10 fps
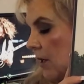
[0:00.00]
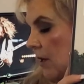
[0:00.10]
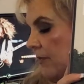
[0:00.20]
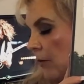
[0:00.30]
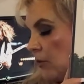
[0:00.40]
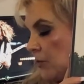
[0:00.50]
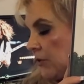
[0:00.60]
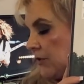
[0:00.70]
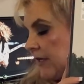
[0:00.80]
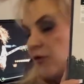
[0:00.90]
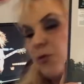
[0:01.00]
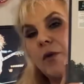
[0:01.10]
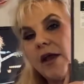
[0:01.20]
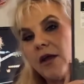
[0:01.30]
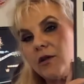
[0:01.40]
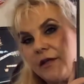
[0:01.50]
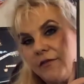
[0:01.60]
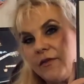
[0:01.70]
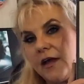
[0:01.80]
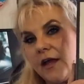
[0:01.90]
that was put together by
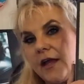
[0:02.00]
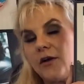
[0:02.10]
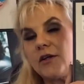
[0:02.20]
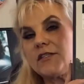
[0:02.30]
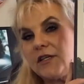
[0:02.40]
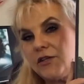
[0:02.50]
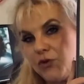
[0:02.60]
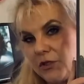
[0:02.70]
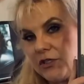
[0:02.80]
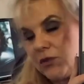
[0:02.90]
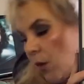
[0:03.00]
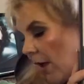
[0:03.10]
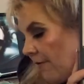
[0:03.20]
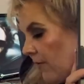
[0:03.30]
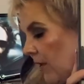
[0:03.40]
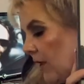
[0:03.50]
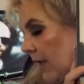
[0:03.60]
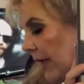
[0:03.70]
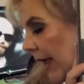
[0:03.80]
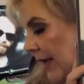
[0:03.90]
Olivia Harrison, George's wife,
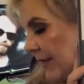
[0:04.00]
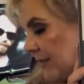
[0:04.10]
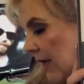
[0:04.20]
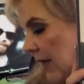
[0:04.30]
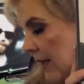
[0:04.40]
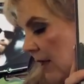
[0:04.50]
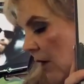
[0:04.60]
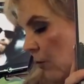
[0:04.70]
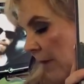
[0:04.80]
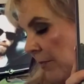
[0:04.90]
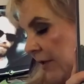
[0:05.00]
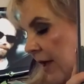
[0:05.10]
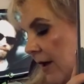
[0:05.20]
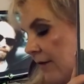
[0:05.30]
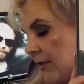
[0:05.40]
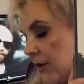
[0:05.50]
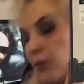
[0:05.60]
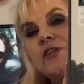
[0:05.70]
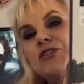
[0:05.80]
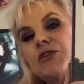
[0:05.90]
and a replica of the
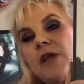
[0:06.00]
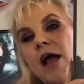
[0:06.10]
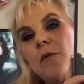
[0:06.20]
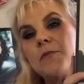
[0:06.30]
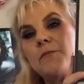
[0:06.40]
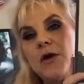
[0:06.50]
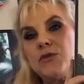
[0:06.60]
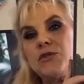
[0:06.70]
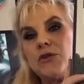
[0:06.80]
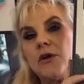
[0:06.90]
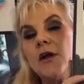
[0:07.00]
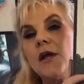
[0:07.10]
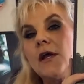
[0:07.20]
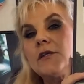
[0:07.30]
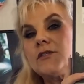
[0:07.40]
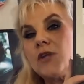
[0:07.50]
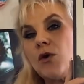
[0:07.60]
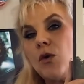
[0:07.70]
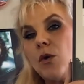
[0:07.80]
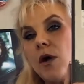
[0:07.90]
original album poster.
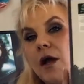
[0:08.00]
So